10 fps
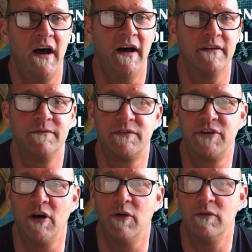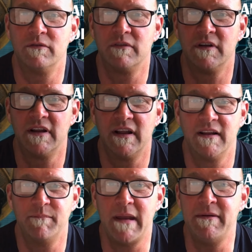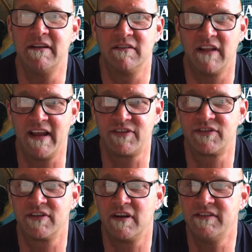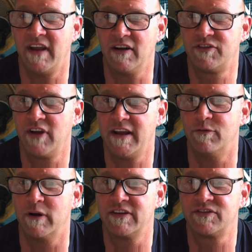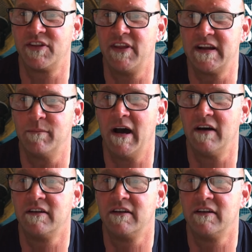So maybe less downside risk to think about.